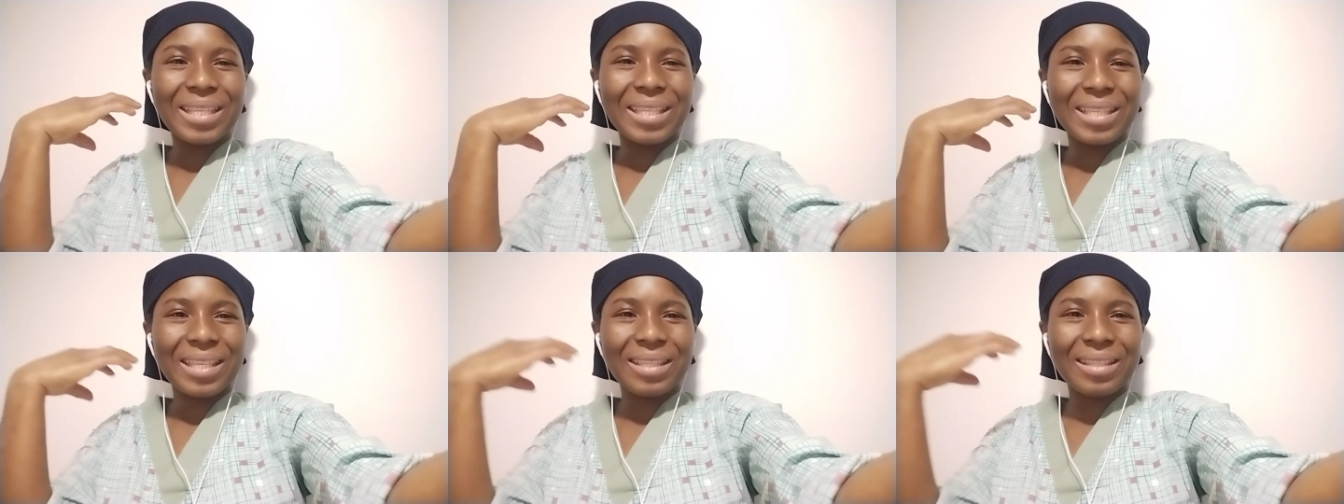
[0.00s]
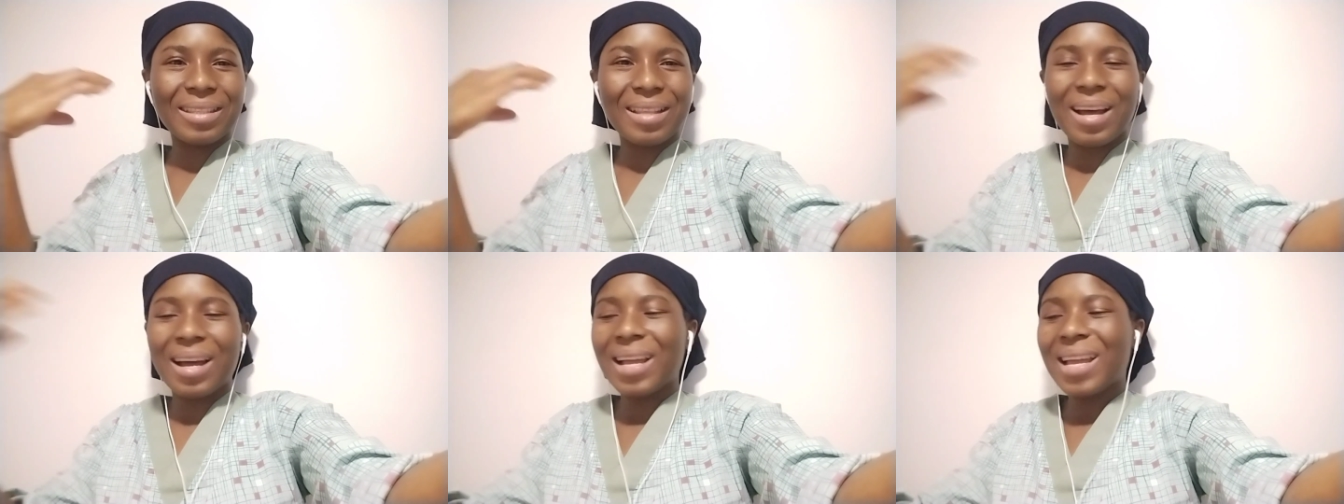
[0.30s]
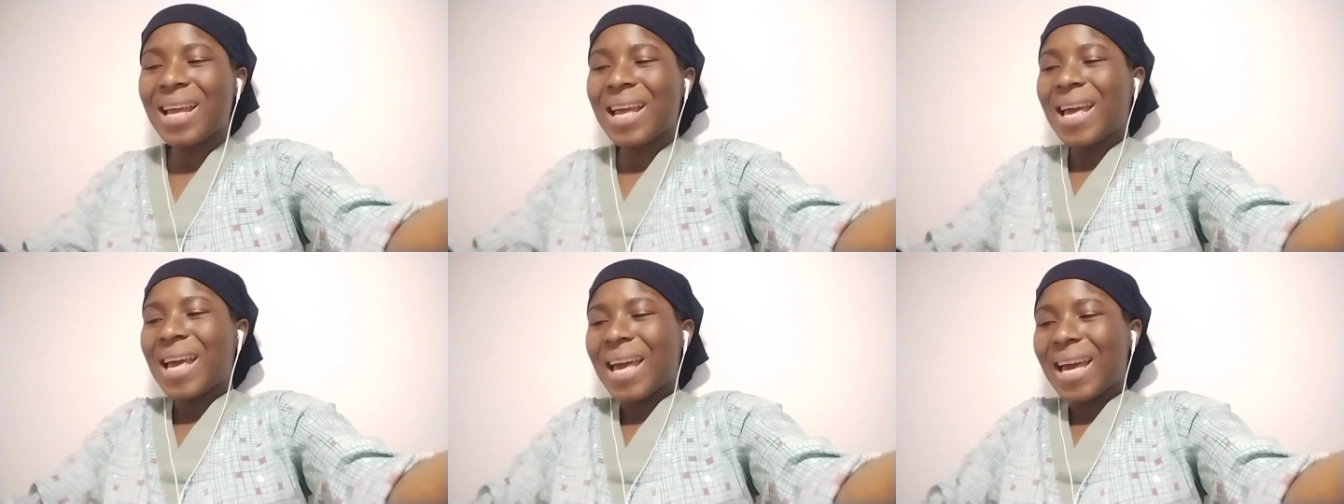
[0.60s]
sister
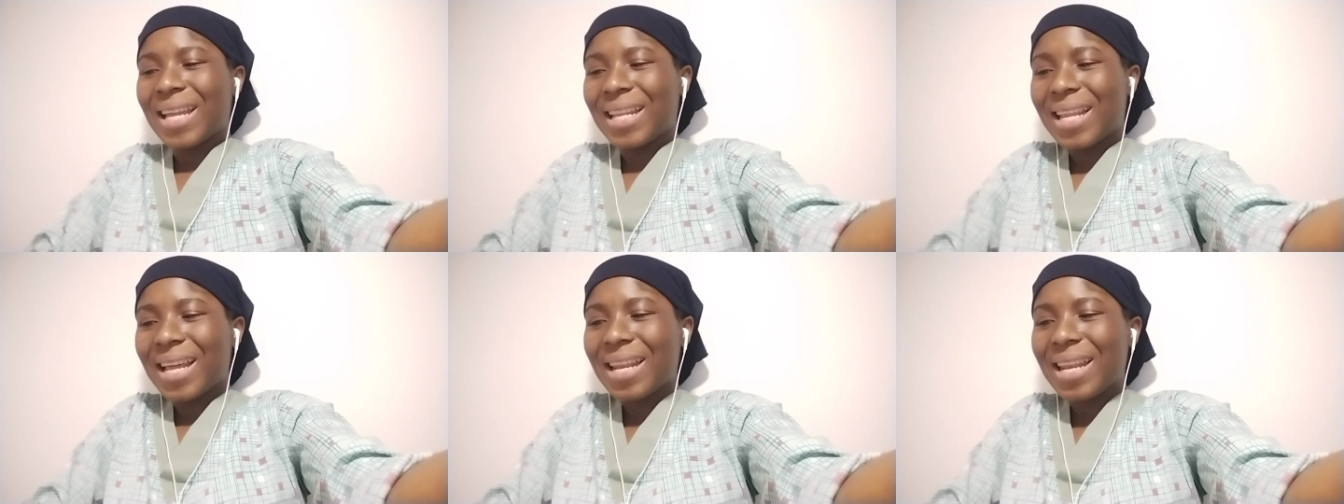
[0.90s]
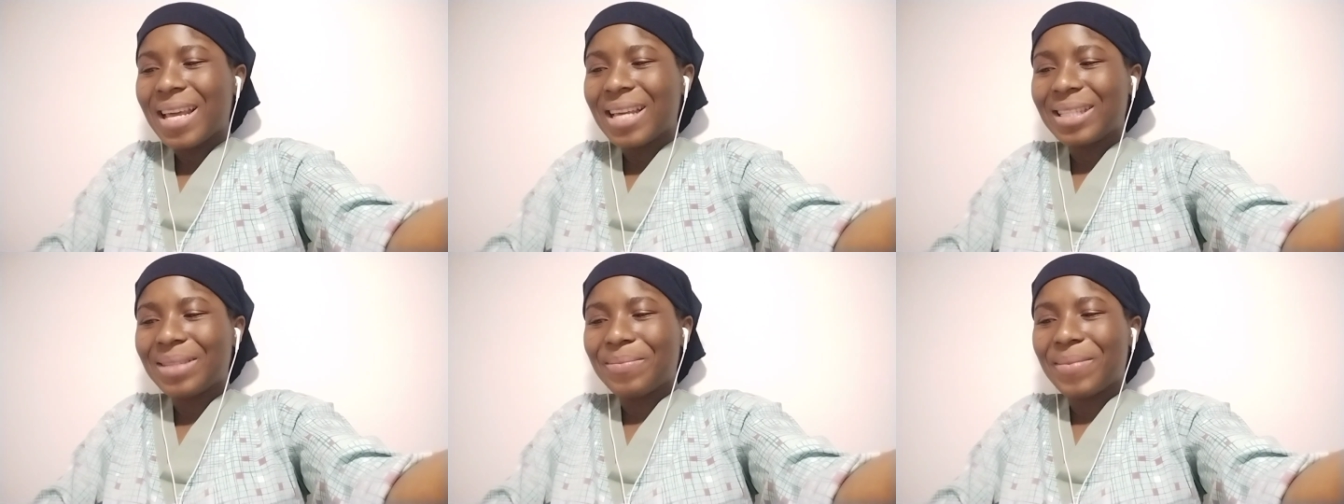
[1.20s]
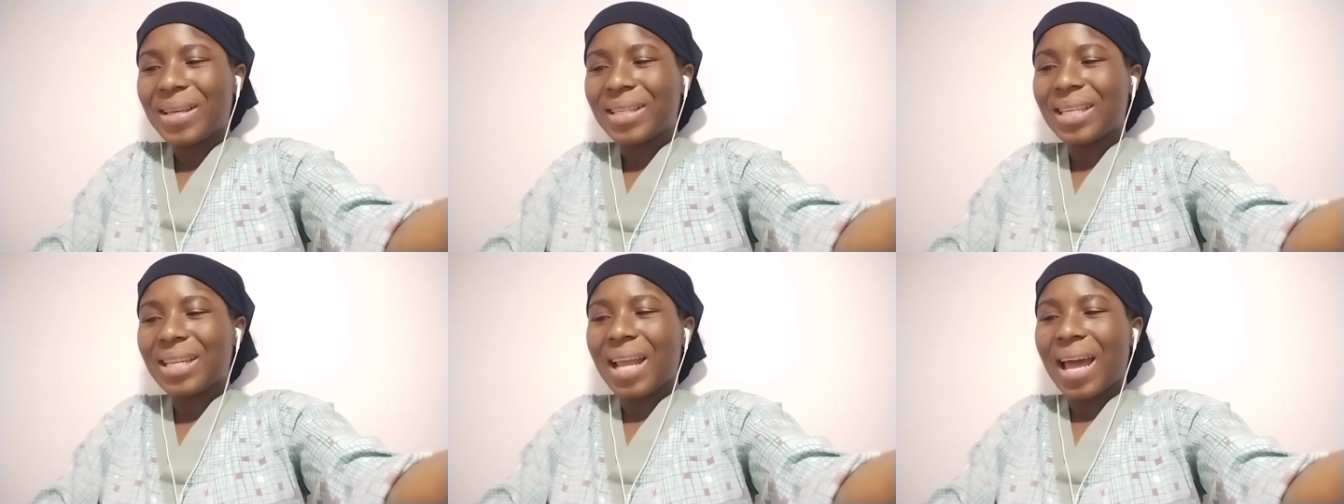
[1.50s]
and the next
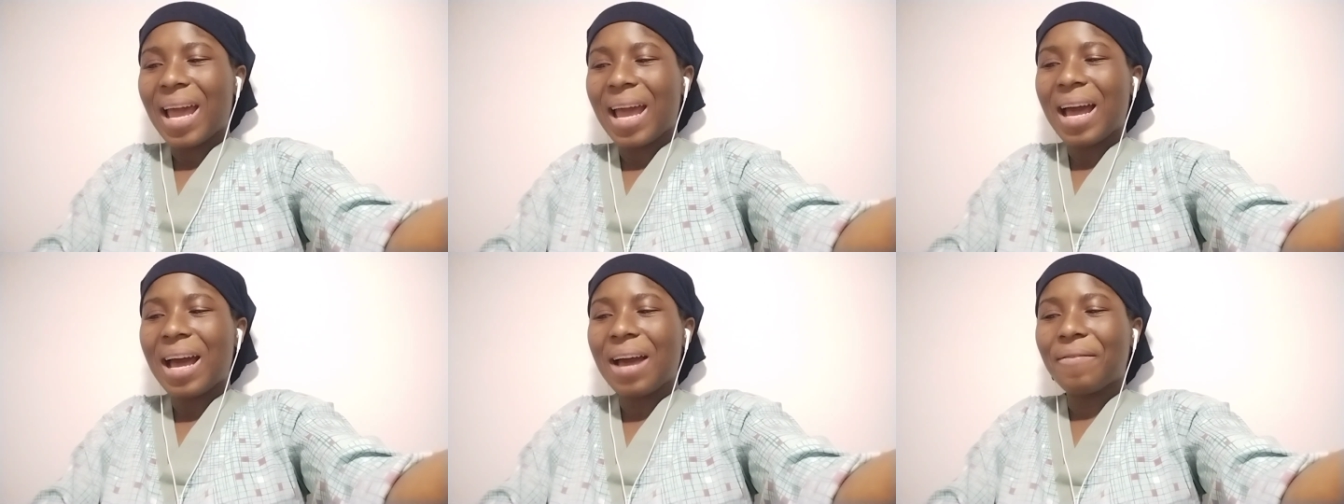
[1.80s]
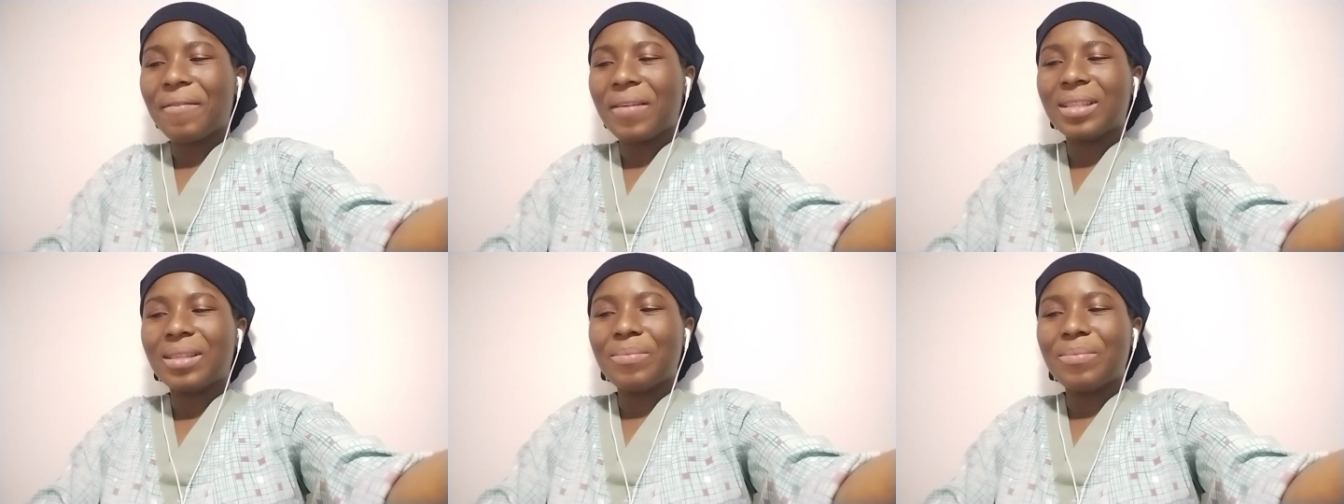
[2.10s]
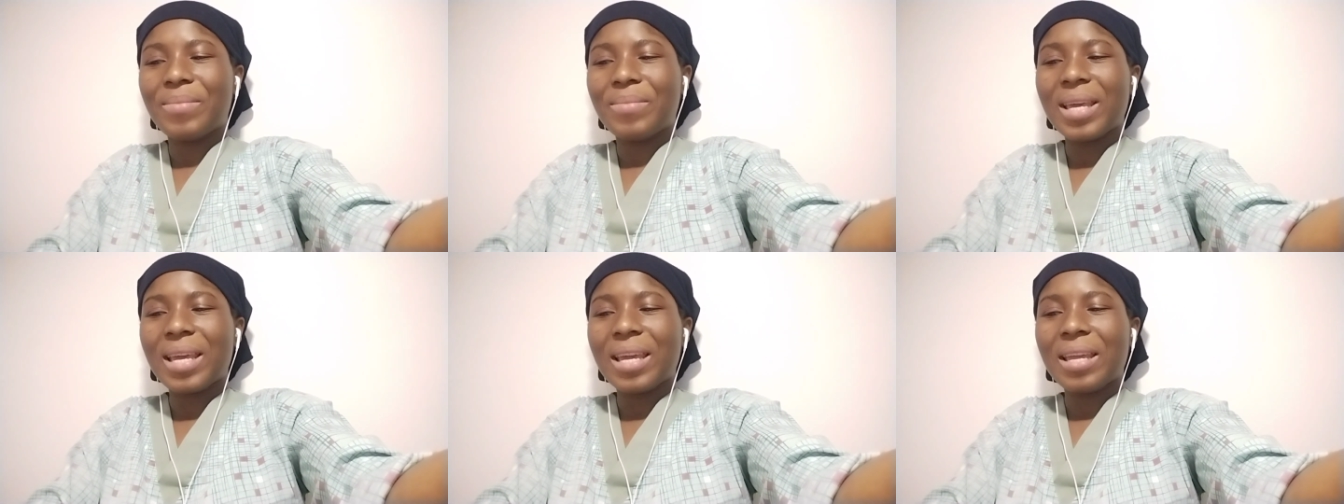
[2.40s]
person i have is
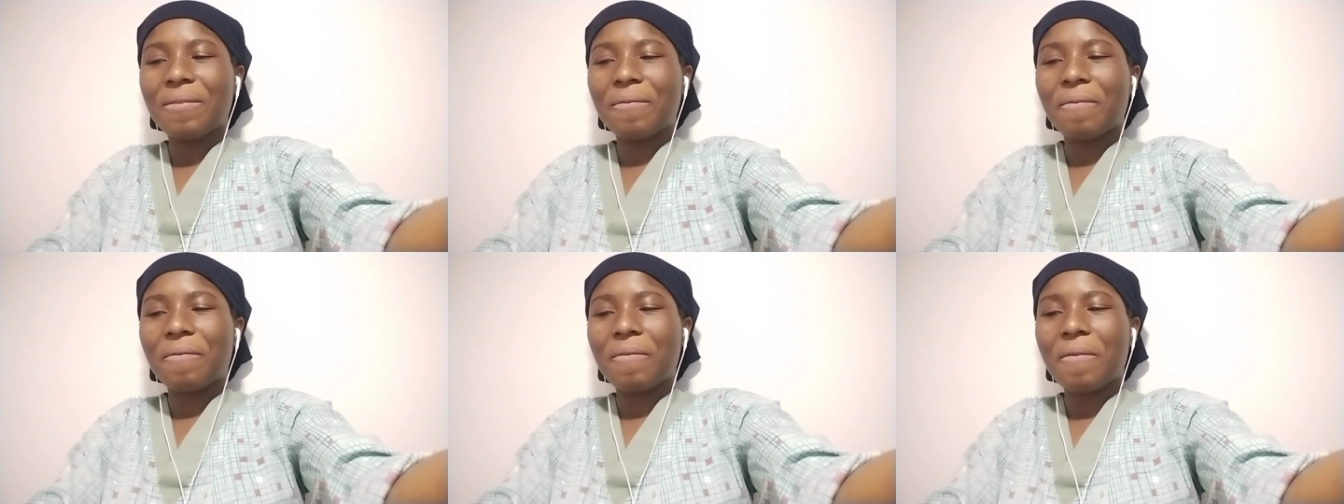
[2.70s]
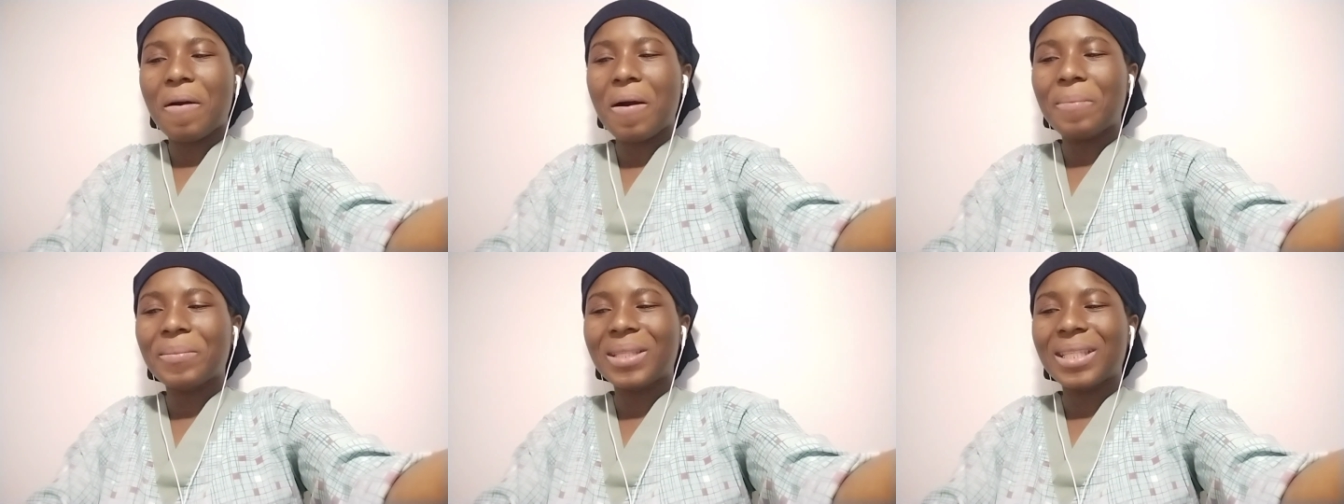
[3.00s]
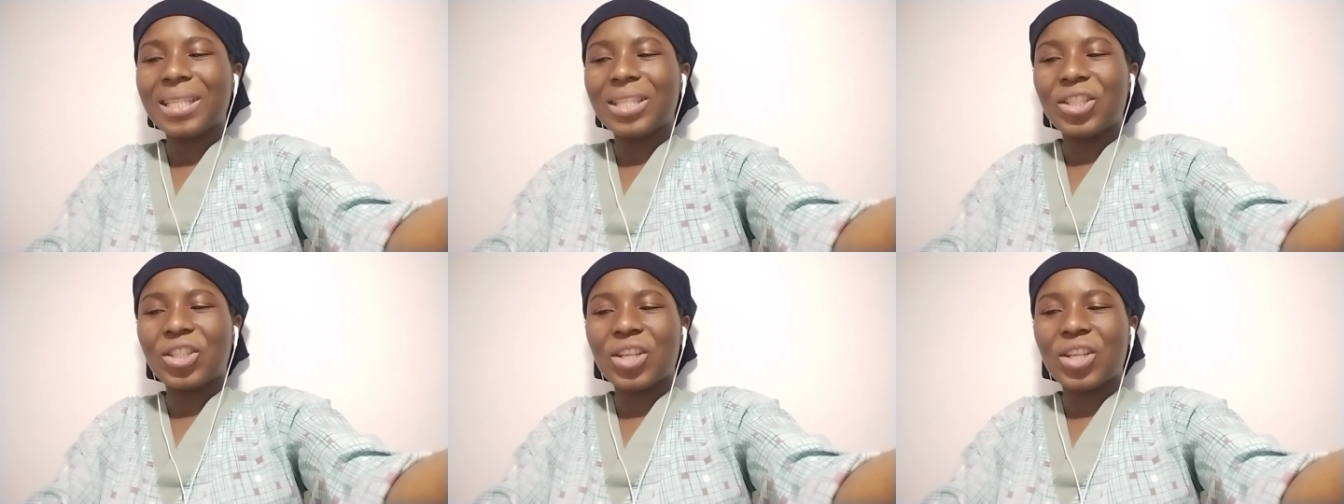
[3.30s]
be informed